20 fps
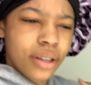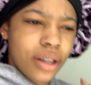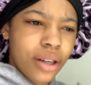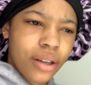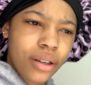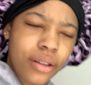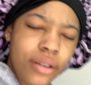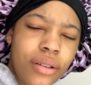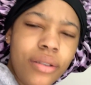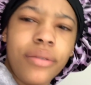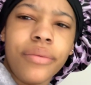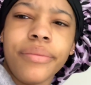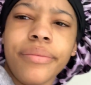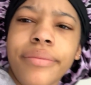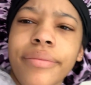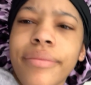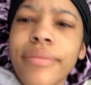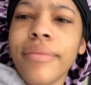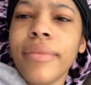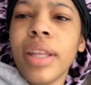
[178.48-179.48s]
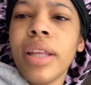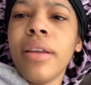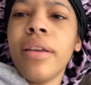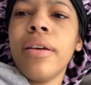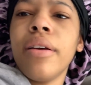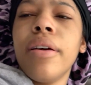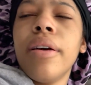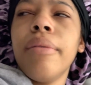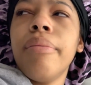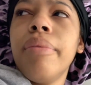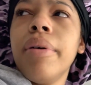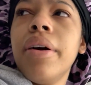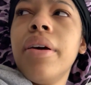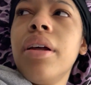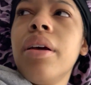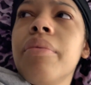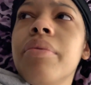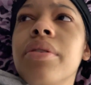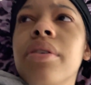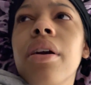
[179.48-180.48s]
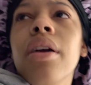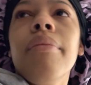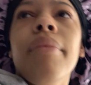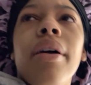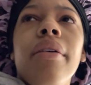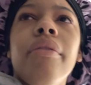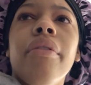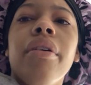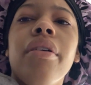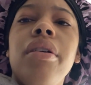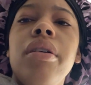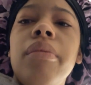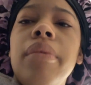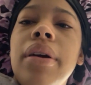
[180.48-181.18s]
like a, a bun up shirt and my robe